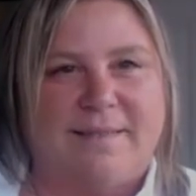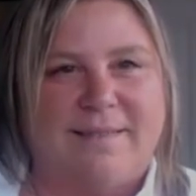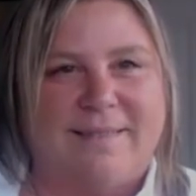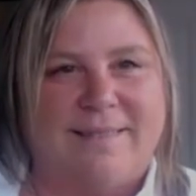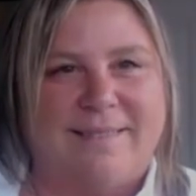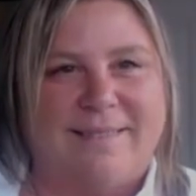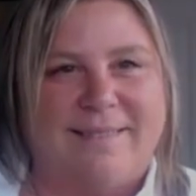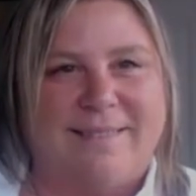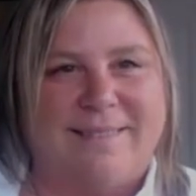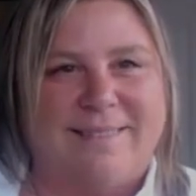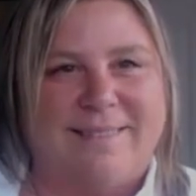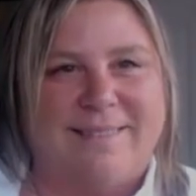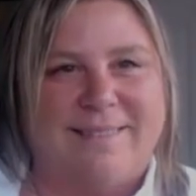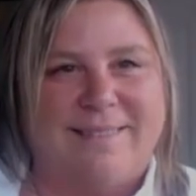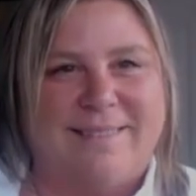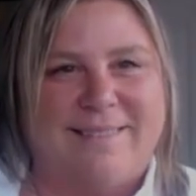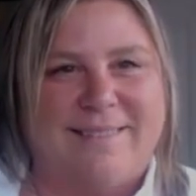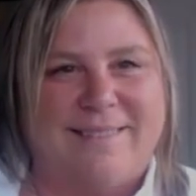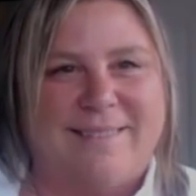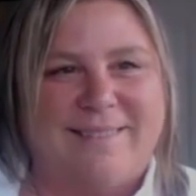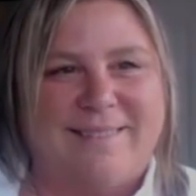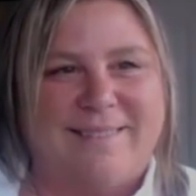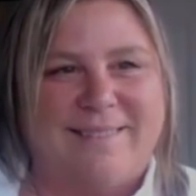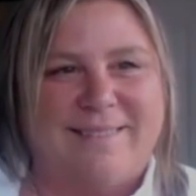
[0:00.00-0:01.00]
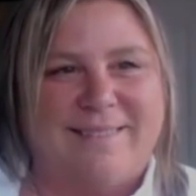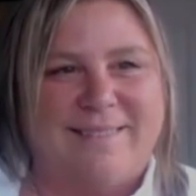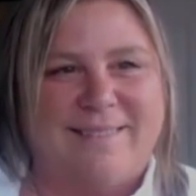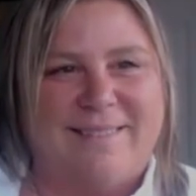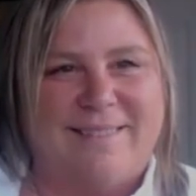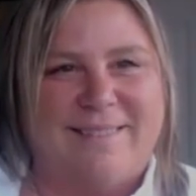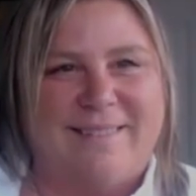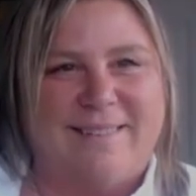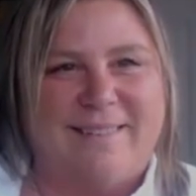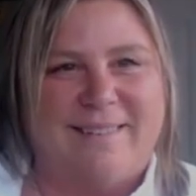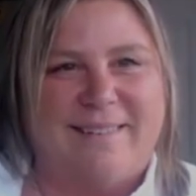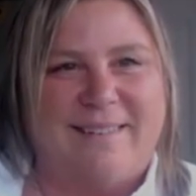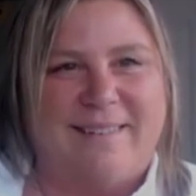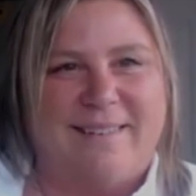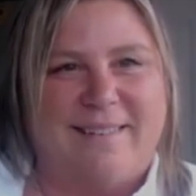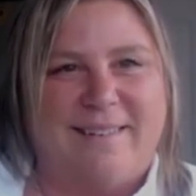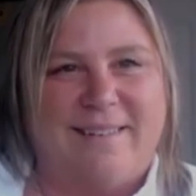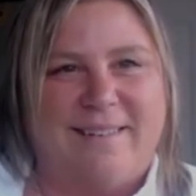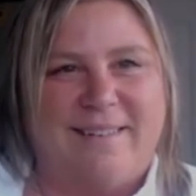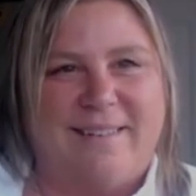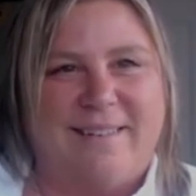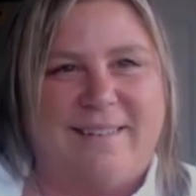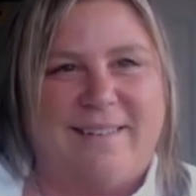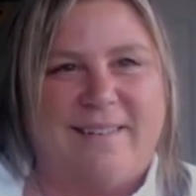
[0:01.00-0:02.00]

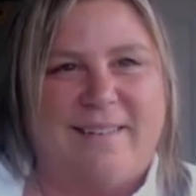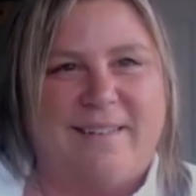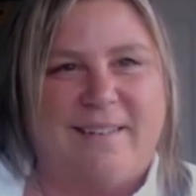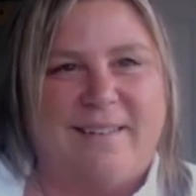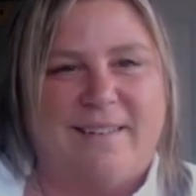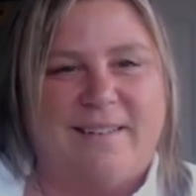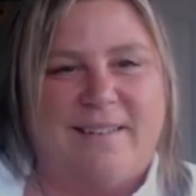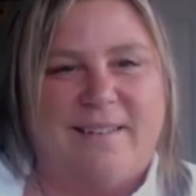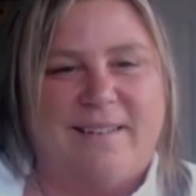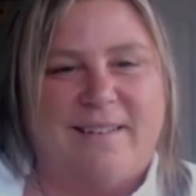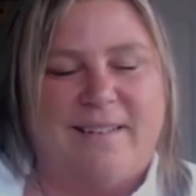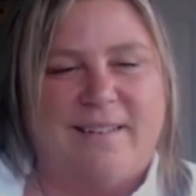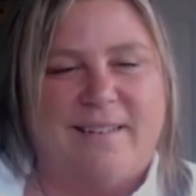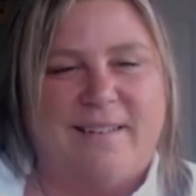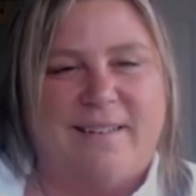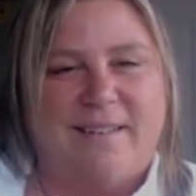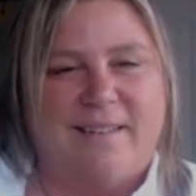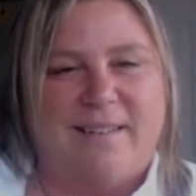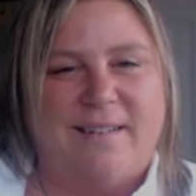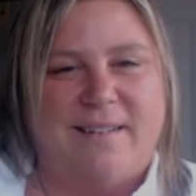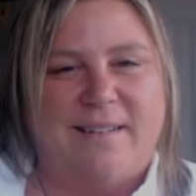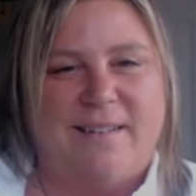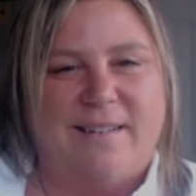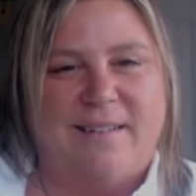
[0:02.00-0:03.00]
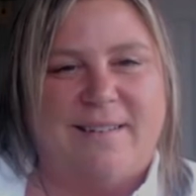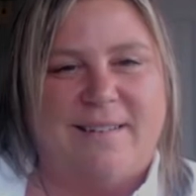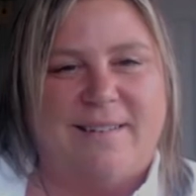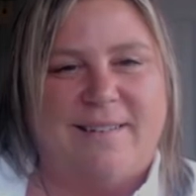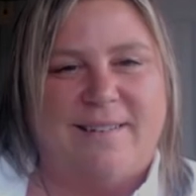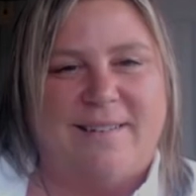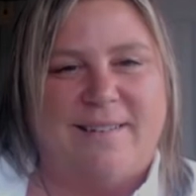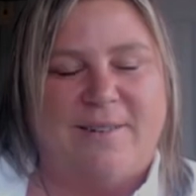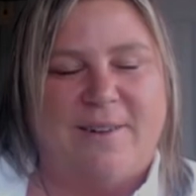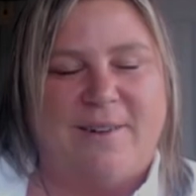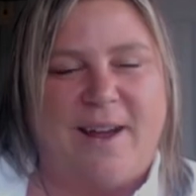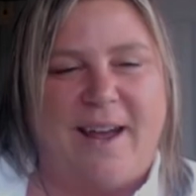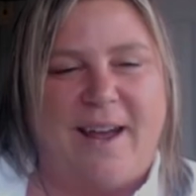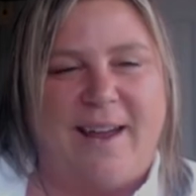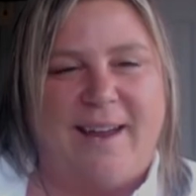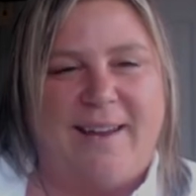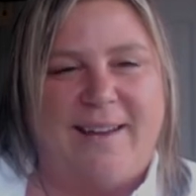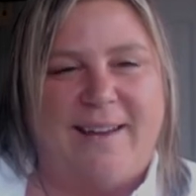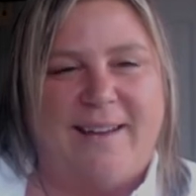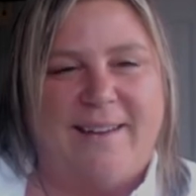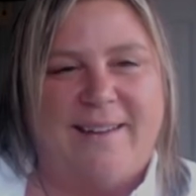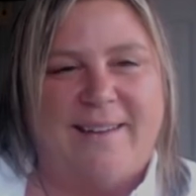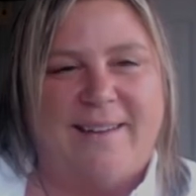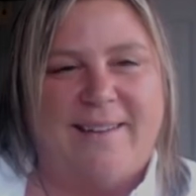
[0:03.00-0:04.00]
No words are spoken by the person on screen.